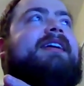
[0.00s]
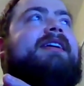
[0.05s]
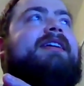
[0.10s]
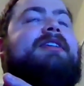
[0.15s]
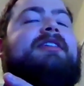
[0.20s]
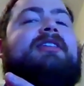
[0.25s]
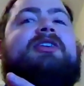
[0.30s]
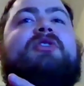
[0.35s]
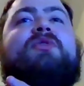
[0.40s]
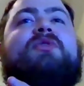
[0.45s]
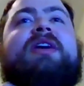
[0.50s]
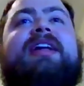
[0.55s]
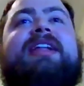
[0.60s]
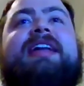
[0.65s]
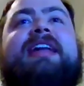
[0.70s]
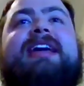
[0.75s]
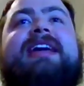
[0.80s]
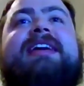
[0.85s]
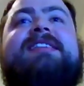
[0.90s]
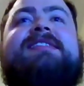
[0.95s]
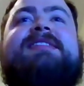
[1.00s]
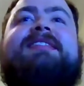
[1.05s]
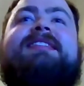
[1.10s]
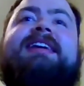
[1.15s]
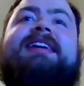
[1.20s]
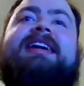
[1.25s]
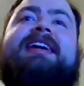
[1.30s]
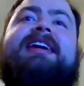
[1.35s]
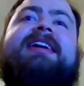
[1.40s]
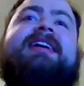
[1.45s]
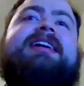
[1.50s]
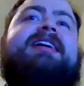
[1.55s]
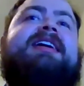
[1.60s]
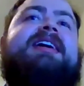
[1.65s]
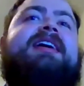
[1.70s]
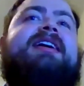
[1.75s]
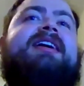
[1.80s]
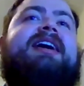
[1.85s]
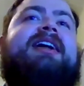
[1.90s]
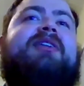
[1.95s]
you can easily
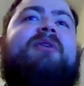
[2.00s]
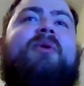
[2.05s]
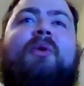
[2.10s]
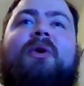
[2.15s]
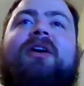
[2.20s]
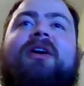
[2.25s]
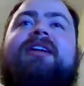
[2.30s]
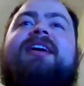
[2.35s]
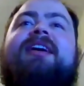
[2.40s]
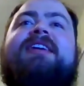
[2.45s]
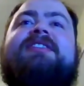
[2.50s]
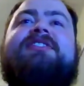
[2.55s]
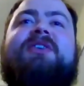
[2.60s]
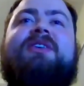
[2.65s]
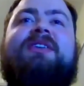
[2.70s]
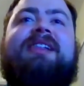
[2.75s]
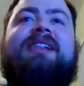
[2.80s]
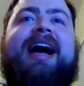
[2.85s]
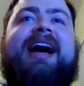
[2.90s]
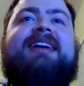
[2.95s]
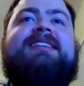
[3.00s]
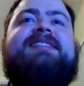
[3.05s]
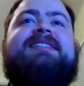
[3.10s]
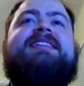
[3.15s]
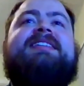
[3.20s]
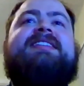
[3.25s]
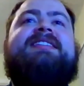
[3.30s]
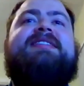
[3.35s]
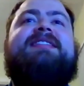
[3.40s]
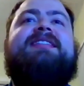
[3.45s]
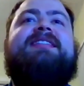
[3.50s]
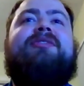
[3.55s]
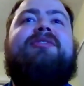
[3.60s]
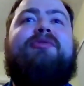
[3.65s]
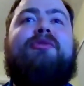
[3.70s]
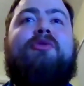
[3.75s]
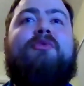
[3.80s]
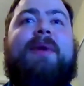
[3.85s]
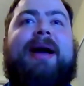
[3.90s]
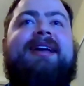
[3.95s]
kind of organize your classes
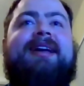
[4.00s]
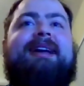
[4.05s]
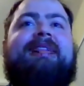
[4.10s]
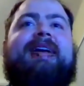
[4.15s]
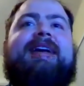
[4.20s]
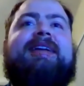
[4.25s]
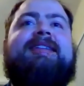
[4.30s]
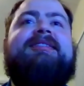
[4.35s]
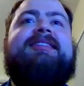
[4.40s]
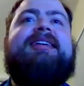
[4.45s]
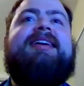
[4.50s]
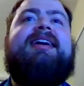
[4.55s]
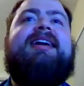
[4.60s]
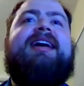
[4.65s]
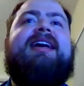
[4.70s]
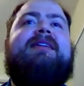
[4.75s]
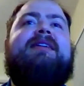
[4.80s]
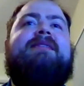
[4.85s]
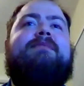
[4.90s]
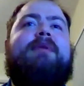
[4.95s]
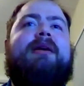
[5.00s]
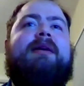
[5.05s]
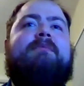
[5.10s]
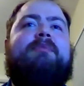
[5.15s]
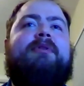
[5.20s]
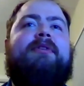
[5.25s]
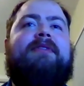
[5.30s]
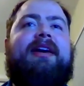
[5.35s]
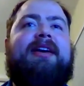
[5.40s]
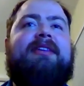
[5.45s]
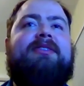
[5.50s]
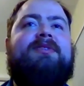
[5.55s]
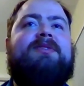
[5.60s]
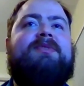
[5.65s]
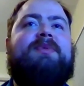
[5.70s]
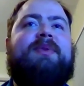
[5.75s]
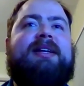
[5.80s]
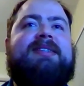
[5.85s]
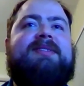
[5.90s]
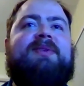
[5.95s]
through Wakelet and provide those
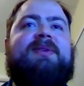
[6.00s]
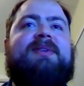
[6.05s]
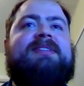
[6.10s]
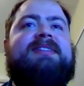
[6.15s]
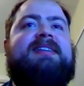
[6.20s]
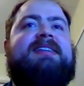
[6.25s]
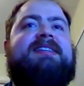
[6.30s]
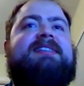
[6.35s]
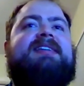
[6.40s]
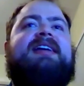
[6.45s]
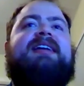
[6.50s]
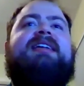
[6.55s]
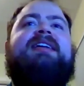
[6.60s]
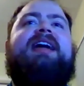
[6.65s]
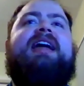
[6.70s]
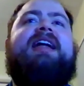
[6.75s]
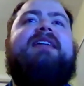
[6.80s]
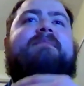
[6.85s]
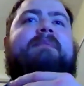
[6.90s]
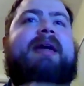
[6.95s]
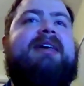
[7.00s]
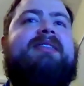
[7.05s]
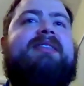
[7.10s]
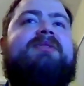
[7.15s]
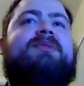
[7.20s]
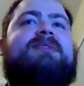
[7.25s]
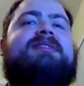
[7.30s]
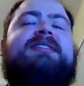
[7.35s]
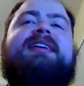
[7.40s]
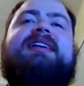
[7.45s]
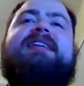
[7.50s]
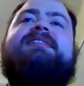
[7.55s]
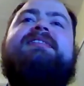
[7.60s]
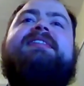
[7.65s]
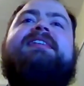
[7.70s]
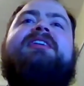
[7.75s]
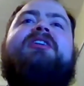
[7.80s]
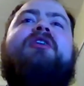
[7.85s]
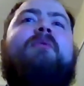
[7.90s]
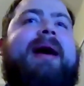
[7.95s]
resources and make those lists
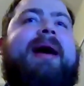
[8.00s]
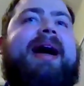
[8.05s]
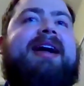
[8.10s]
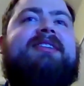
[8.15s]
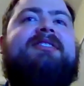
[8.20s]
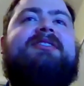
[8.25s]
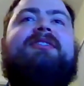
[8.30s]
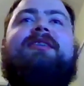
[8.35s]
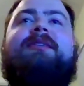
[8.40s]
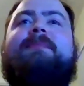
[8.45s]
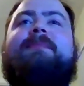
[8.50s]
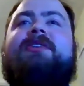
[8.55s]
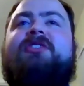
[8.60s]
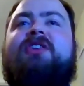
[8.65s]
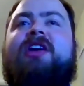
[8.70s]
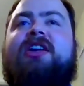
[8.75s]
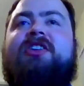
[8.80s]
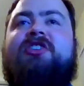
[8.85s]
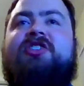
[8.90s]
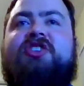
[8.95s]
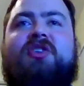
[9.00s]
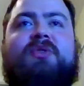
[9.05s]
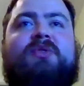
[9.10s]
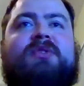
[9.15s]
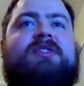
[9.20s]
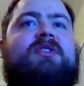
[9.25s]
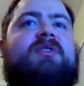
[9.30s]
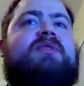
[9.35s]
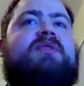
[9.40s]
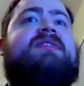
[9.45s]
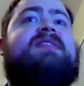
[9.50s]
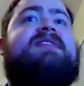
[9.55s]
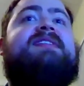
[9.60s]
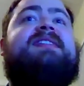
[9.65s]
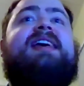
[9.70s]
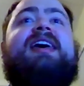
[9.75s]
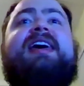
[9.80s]
and go back to them and show students